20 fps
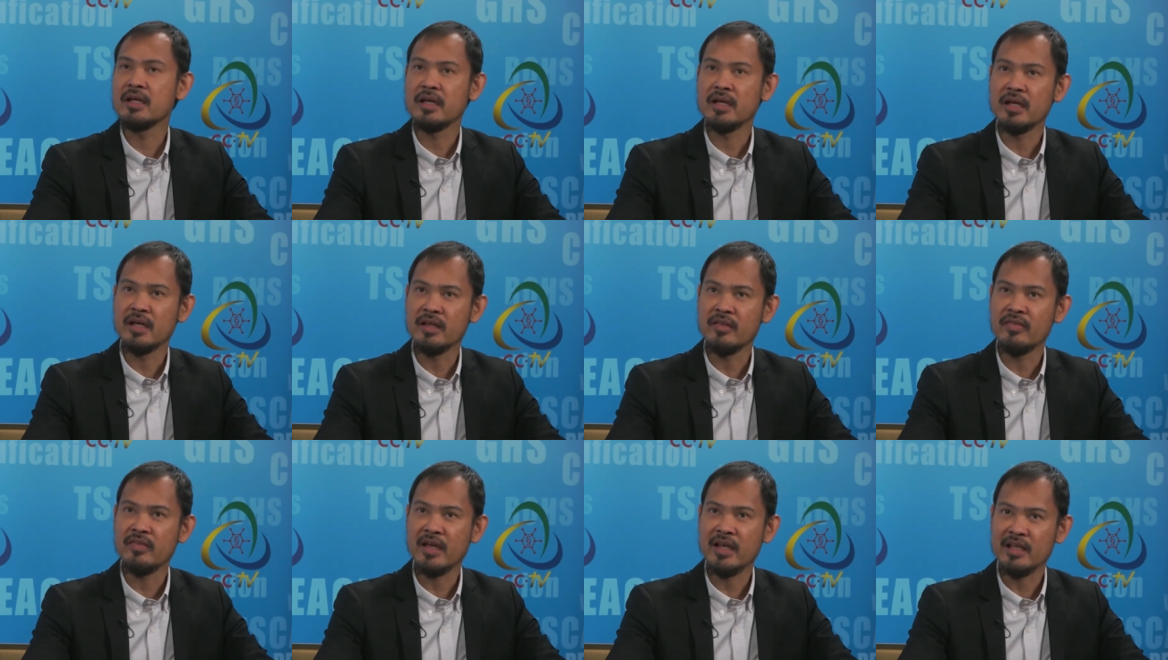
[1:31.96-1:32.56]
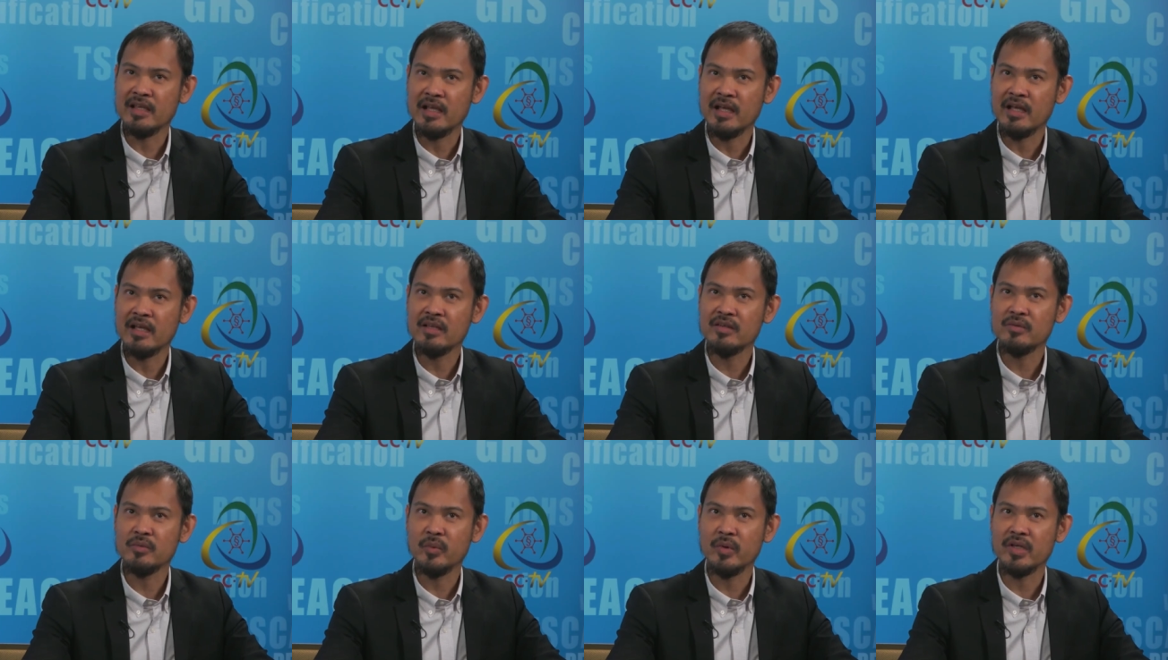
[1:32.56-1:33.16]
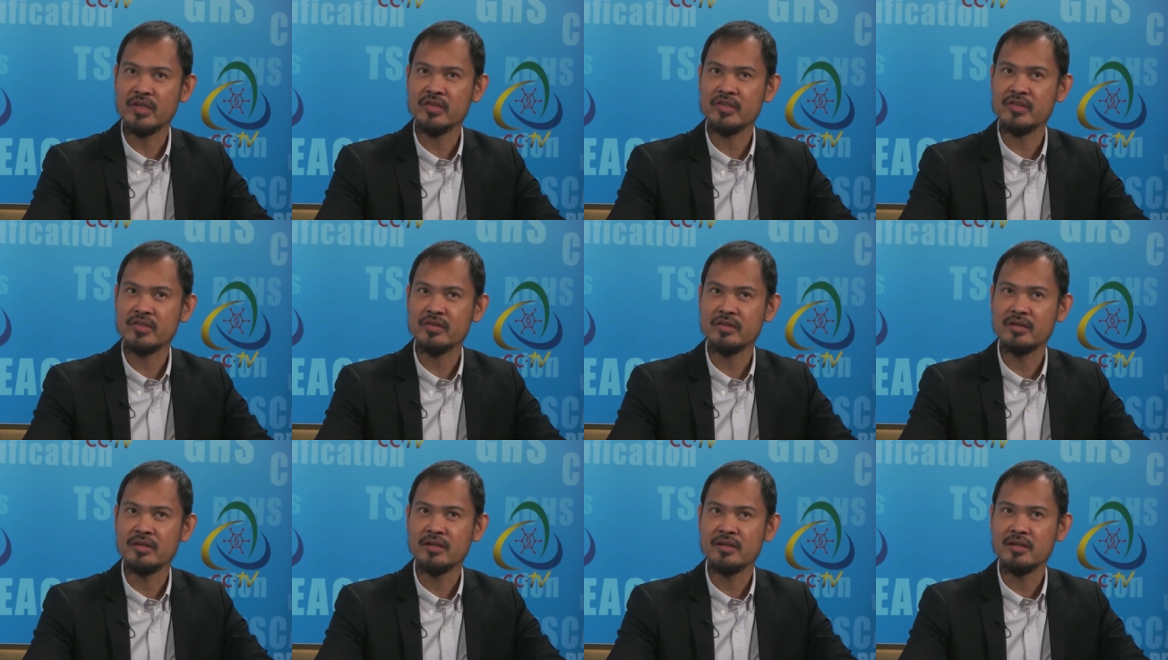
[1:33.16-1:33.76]
and Thailand,
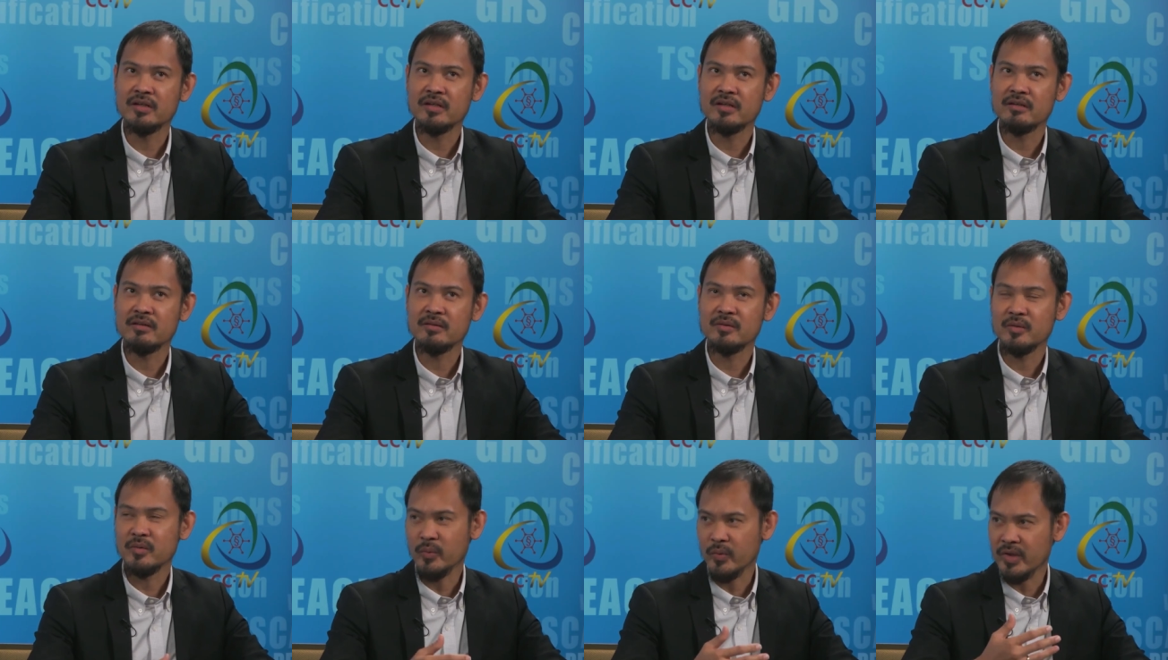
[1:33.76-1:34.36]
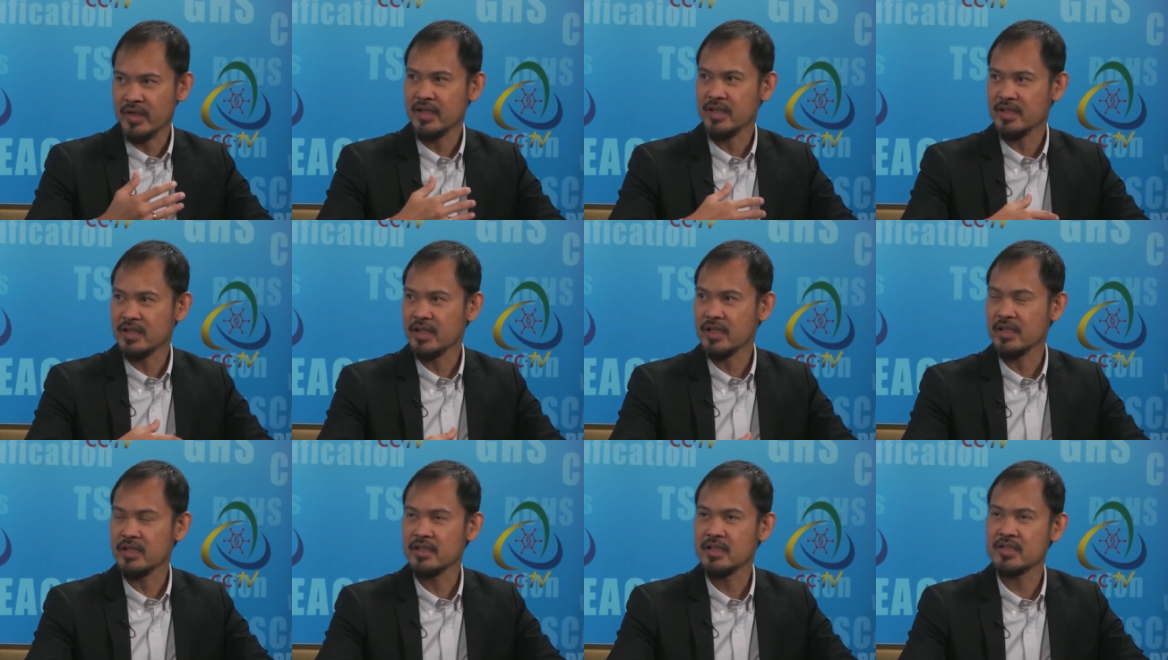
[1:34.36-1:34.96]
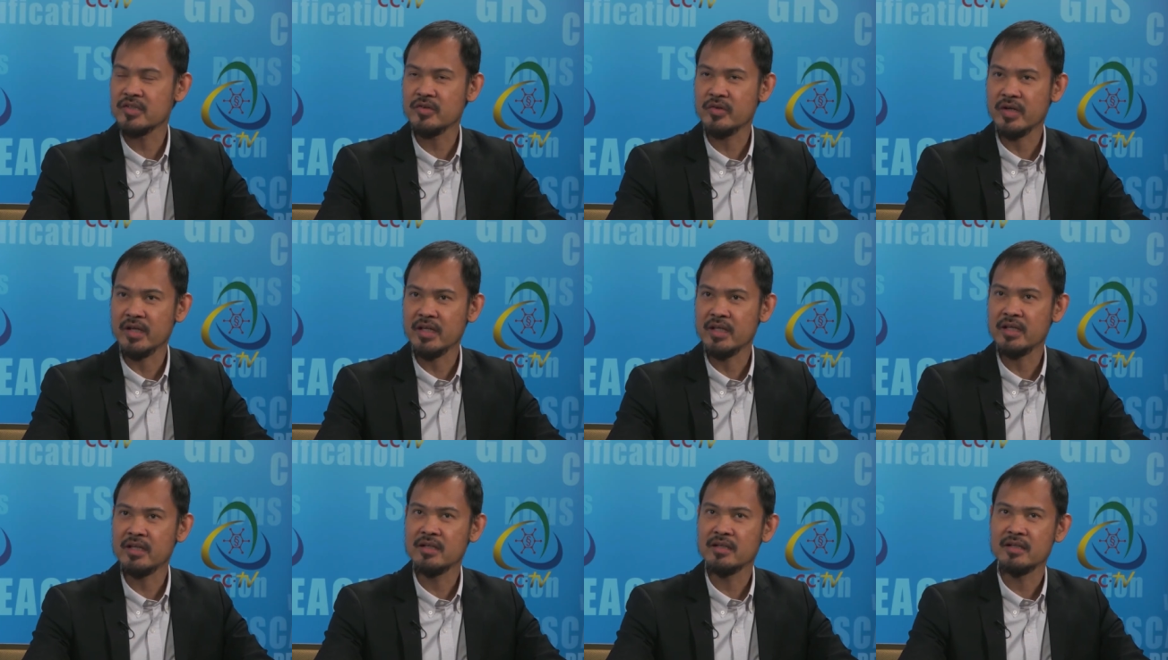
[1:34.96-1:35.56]
which we in the
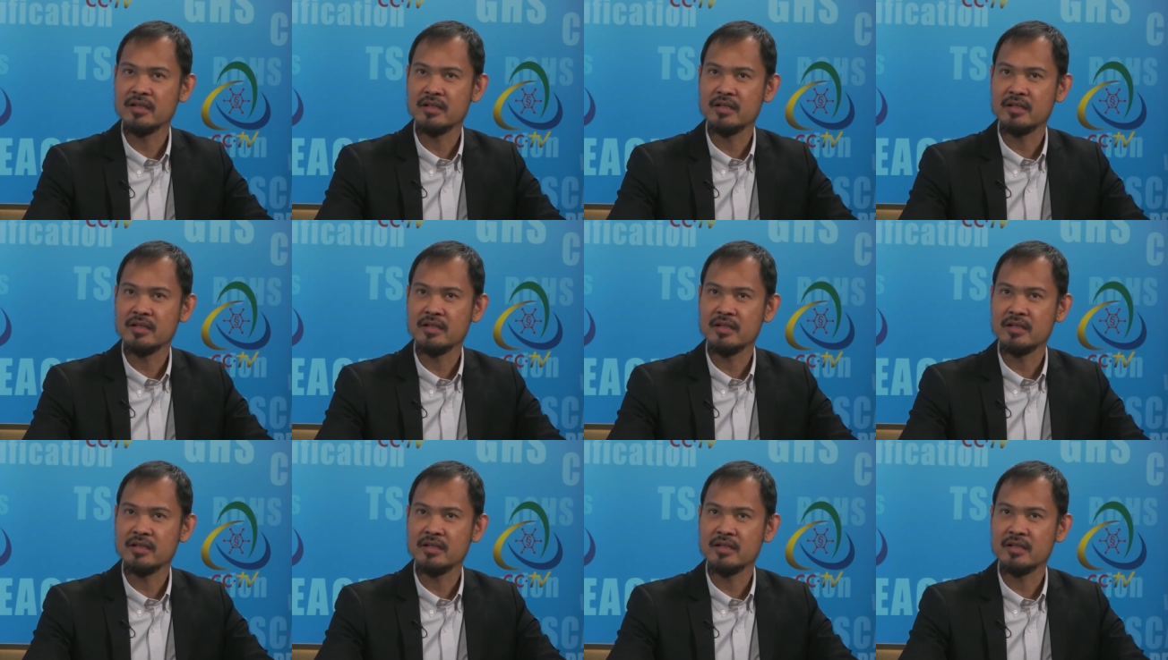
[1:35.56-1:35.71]
industry